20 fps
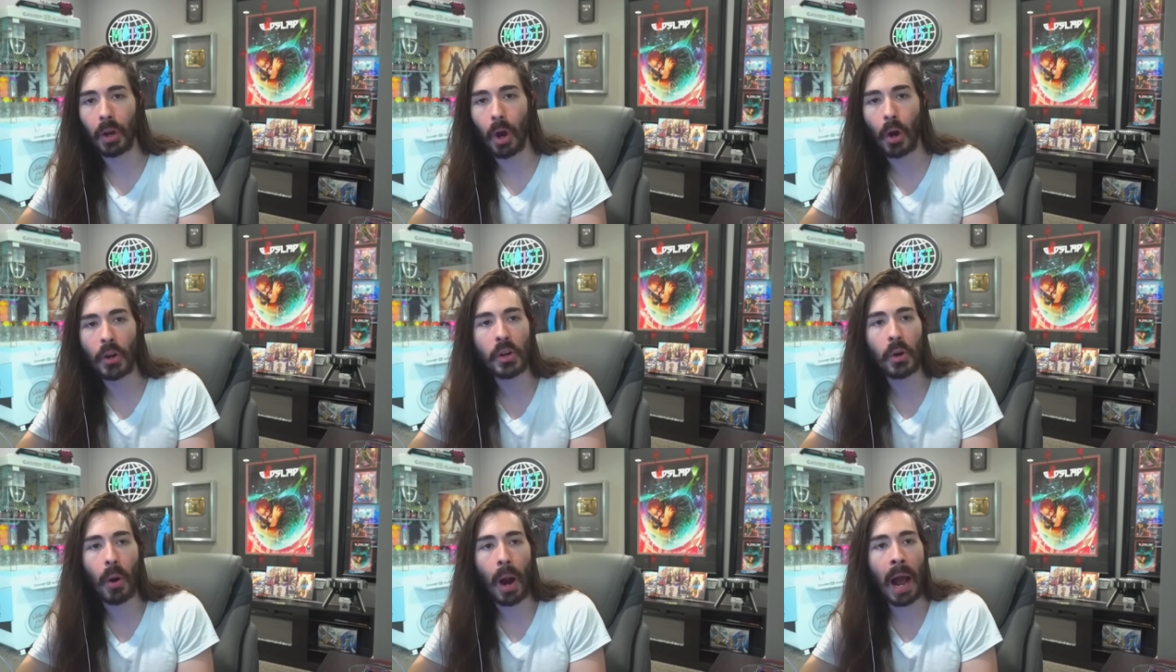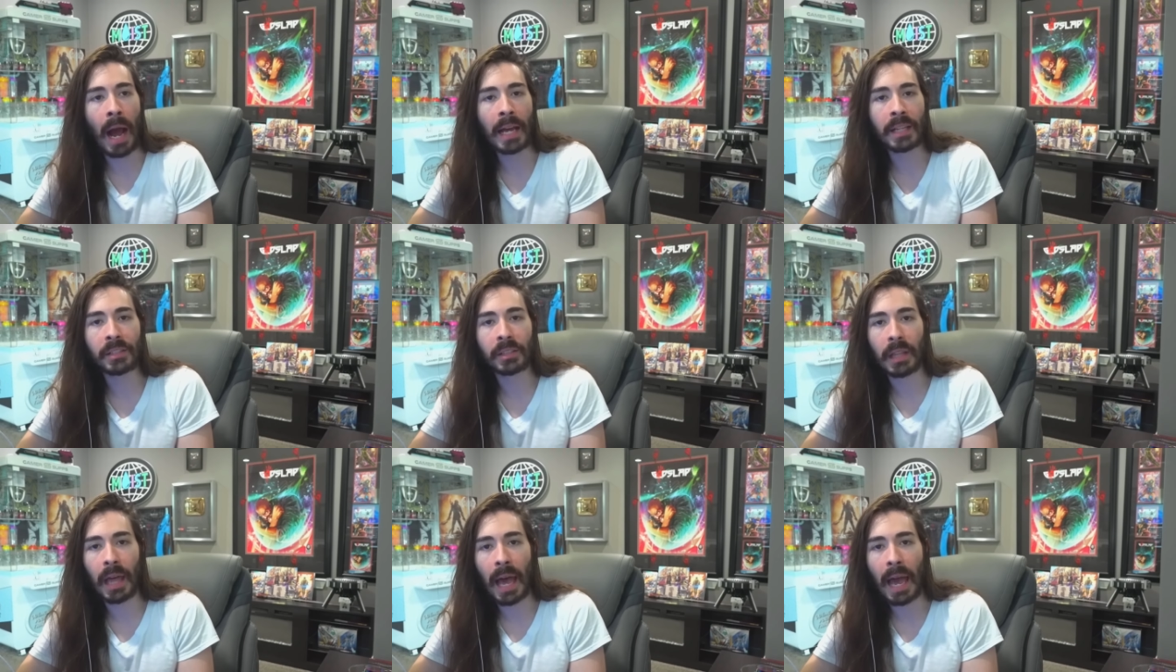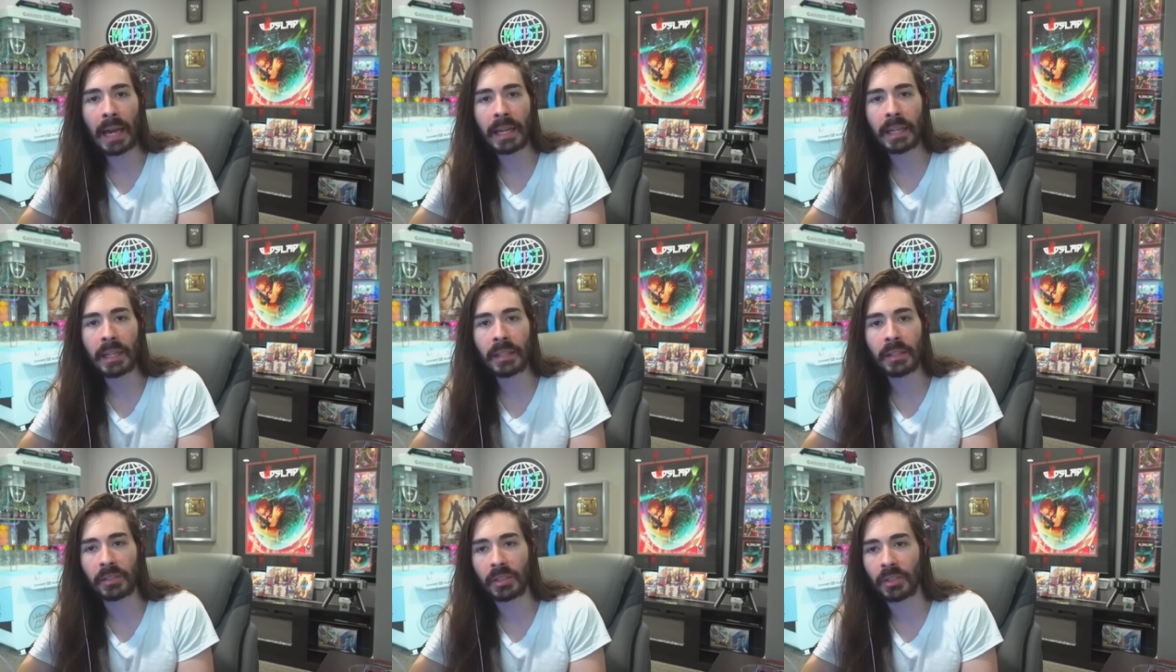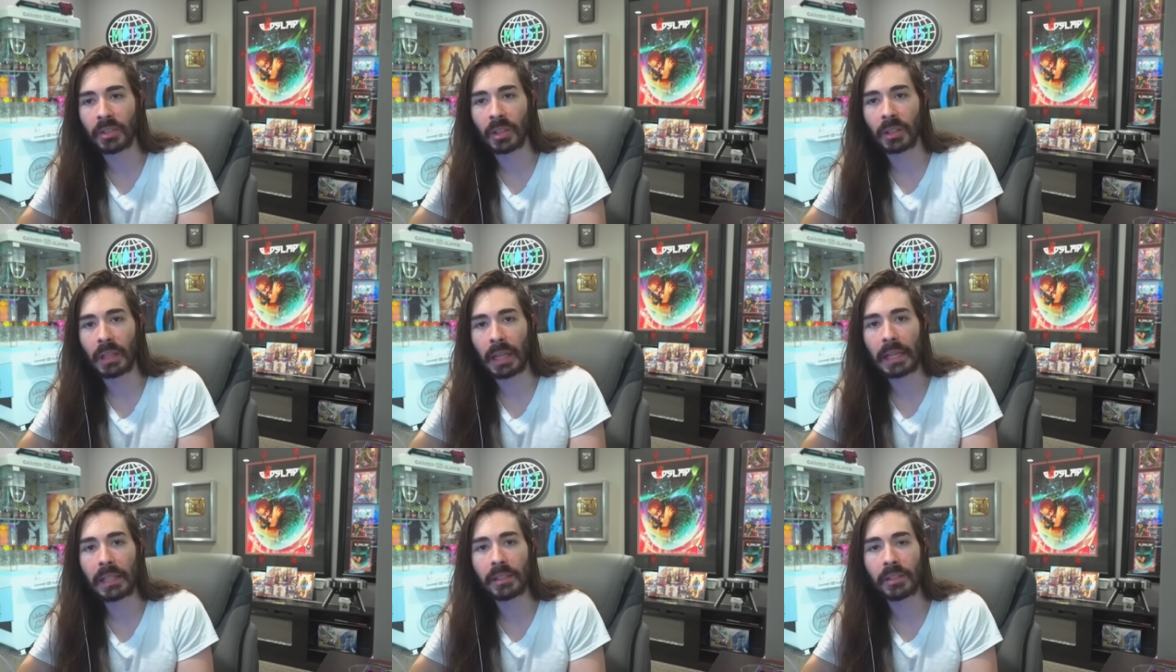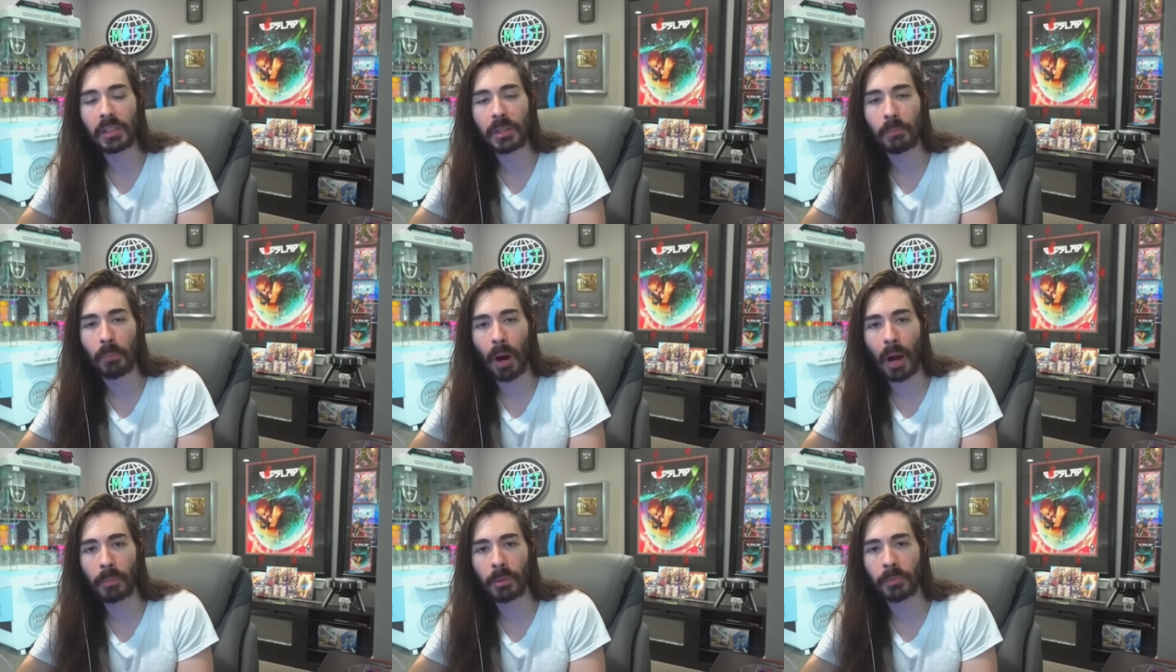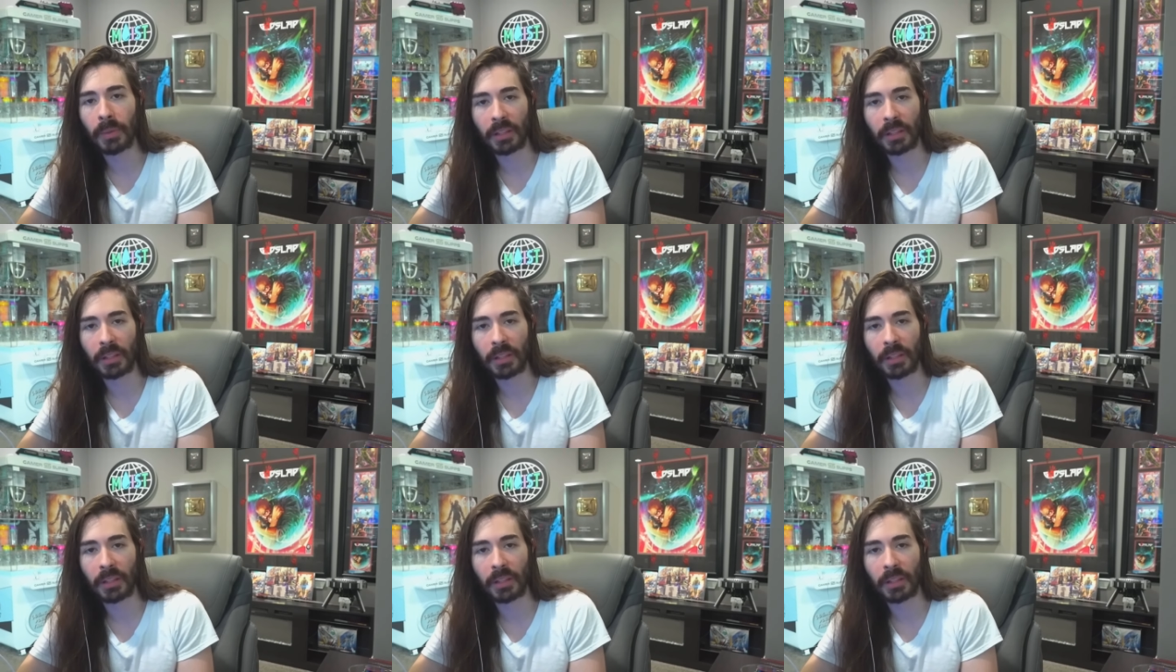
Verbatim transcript: Are your eyes lagging? Is this a latency problem?